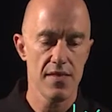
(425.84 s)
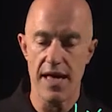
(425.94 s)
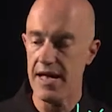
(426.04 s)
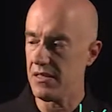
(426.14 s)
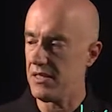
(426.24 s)

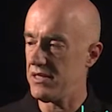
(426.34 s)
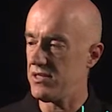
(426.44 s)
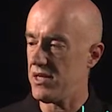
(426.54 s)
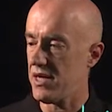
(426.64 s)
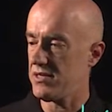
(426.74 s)
That
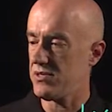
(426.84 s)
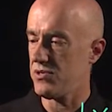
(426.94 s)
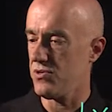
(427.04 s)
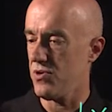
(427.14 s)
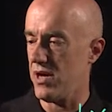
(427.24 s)
leads us
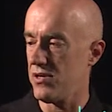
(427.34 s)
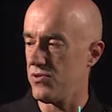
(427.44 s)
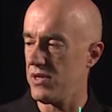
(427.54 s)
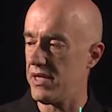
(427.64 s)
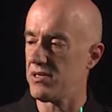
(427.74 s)
to a
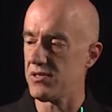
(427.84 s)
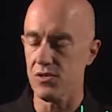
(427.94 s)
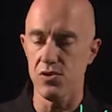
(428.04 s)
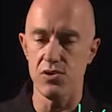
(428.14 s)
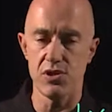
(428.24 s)
unique
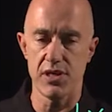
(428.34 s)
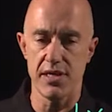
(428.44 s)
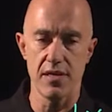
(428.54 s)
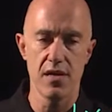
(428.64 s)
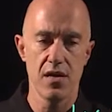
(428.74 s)

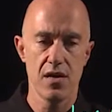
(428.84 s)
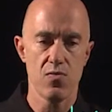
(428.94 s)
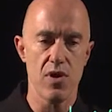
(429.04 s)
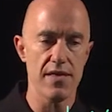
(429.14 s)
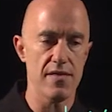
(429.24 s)
solution
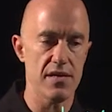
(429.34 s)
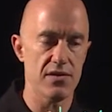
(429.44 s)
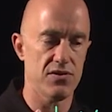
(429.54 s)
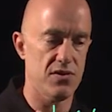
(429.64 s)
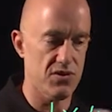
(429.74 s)
when
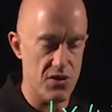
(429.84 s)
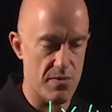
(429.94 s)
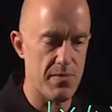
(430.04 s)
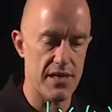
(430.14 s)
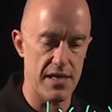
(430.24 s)
this
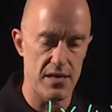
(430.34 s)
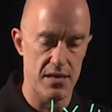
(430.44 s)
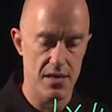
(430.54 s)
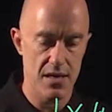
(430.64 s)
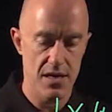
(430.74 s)
determinant
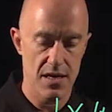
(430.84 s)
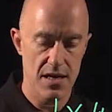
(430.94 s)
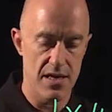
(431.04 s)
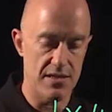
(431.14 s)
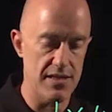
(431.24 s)

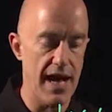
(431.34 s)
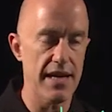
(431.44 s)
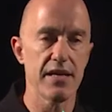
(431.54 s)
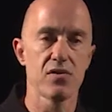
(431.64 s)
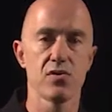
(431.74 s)
is not
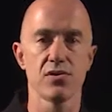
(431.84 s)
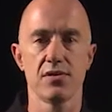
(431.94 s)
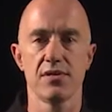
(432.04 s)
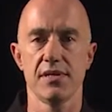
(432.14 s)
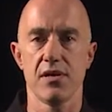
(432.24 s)
equal
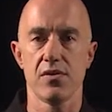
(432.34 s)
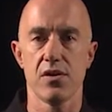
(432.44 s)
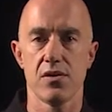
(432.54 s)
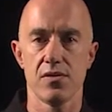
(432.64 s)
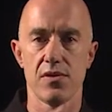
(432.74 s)
to
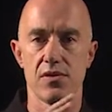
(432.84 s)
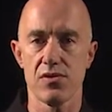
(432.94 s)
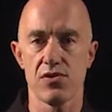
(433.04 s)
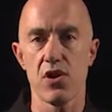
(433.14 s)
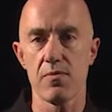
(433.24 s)
zero. The
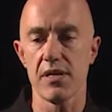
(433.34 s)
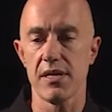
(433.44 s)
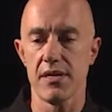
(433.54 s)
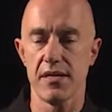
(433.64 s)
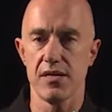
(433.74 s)

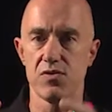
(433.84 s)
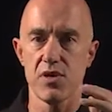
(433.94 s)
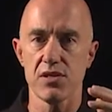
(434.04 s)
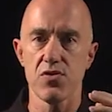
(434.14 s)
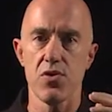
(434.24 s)
determinant is
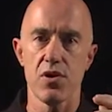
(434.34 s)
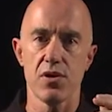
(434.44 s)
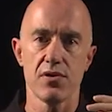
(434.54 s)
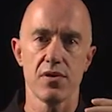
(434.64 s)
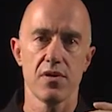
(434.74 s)
what's
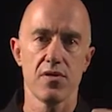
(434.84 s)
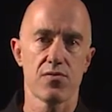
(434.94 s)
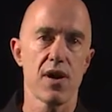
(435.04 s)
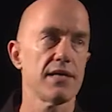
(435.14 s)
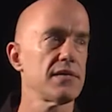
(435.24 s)
called the
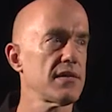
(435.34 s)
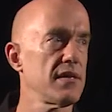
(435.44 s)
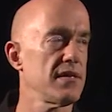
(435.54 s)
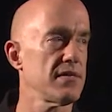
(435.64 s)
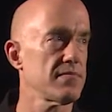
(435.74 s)

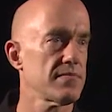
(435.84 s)
Wronskian.